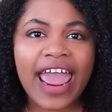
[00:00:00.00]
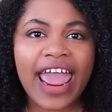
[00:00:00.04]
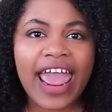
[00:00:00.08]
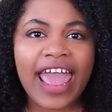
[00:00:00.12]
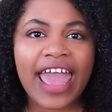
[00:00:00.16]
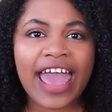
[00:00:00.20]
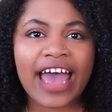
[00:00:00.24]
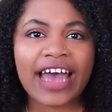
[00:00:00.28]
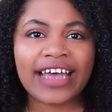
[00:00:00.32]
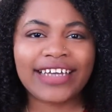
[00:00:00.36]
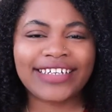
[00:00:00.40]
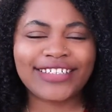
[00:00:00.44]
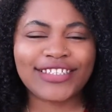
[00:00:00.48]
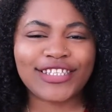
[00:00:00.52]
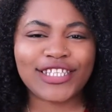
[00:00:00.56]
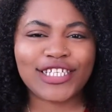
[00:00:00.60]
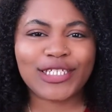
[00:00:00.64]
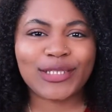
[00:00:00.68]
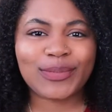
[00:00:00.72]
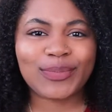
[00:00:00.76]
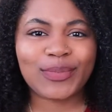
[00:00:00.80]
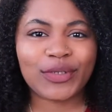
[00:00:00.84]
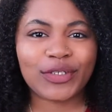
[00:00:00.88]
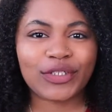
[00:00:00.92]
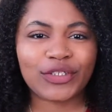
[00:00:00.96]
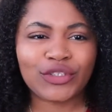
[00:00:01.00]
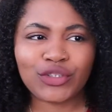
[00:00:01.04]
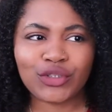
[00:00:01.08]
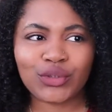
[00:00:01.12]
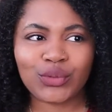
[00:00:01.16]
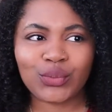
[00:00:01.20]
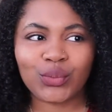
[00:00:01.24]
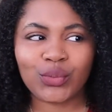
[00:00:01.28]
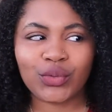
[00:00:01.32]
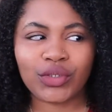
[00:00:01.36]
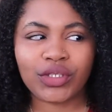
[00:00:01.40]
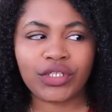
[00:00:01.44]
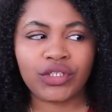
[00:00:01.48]
and this book just
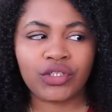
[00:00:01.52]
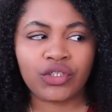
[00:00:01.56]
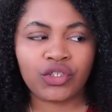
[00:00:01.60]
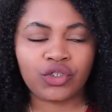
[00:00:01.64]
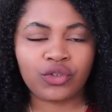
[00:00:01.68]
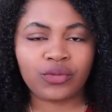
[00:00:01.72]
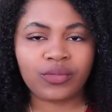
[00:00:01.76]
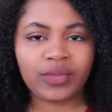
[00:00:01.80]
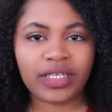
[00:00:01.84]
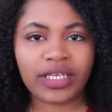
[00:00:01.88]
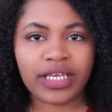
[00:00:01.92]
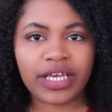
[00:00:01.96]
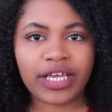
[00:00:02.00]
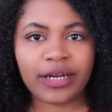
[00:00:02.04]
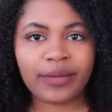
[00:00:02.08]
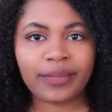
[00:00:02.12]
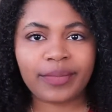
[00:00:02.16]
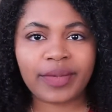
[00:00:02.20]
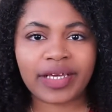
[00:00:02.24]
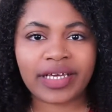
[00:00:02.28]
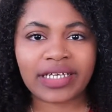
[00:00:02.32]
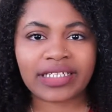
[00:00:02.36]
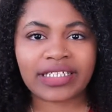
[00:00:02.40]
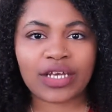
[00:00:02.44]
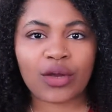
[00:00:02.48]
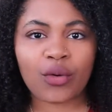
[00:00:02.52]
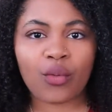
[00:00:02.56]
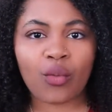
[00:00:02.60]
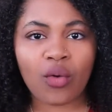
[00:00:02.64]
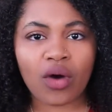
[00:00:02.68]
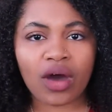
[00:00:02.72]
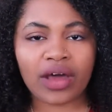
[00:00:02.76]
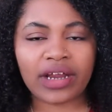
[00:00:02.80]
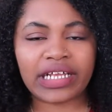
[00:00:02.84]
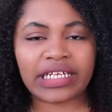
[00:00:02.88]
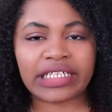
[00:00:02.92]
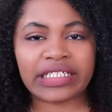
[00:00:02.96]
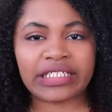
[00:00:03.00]
really drew me in because I
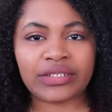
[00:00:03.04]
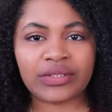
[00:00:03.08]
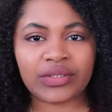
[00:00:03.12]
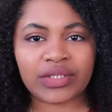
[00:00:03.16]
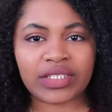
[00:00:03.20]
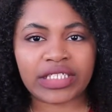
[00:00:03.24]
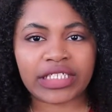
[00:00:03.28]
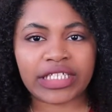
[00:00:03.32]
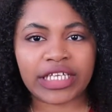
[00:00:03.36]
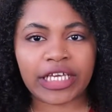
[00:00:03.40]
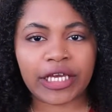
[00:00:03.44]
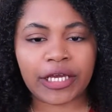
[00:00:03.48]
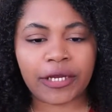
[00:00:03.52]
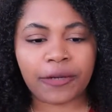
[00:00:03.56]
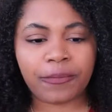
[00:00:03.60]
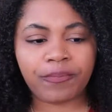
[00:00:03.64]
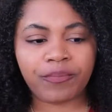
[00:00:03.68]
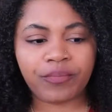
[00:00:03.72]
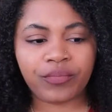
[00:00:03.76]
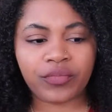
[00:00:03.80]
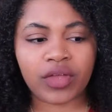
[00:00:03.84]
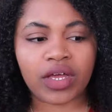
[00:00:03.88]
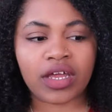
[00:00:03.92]
wanted to see